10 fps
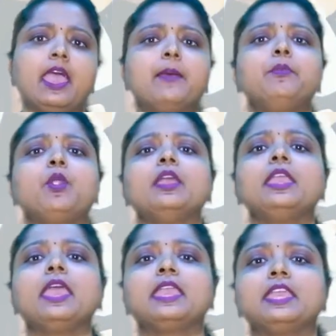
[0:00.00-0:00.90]

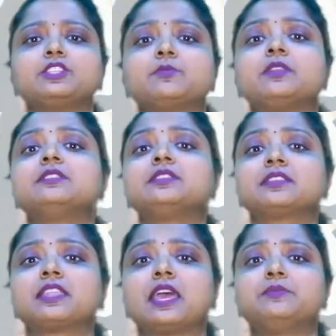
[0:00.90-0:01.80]
Employee engagement
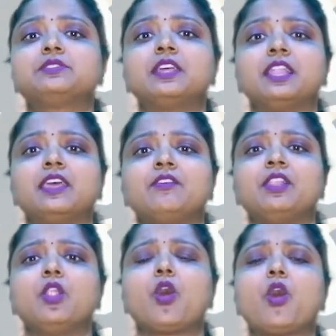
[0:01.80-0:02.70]
describes the
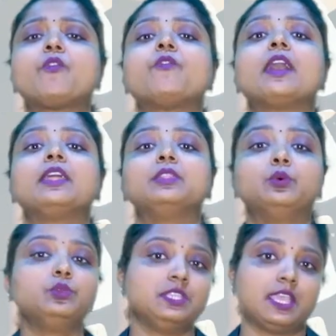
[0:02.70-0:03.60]
level of
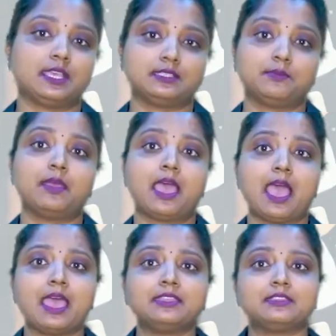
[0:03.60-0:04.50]
enthusiasm
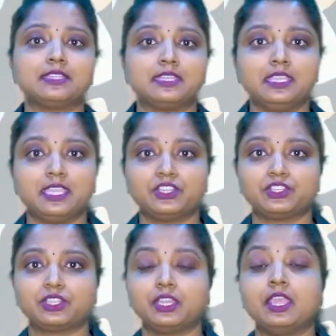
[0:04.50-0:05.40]
and
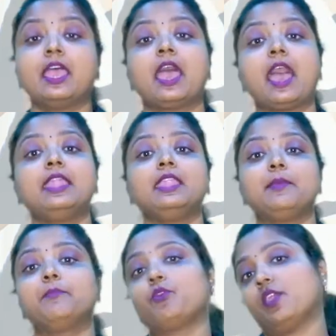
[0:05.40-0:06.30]
dedication an
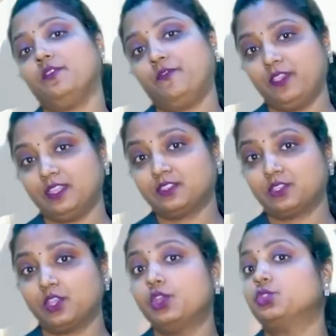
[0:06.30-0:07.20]
employee
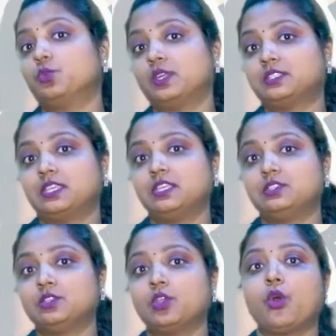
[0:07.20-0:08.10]
feels towards
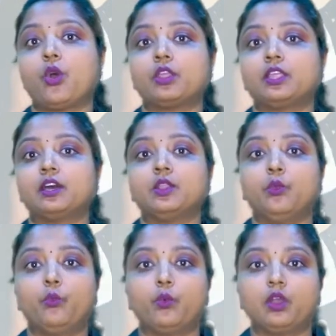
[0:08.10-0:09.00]
his or her
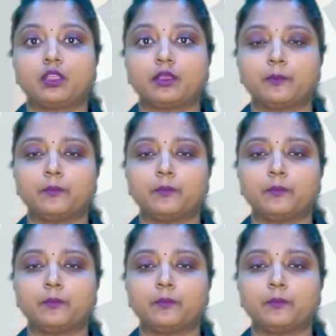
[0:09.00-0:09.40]
work.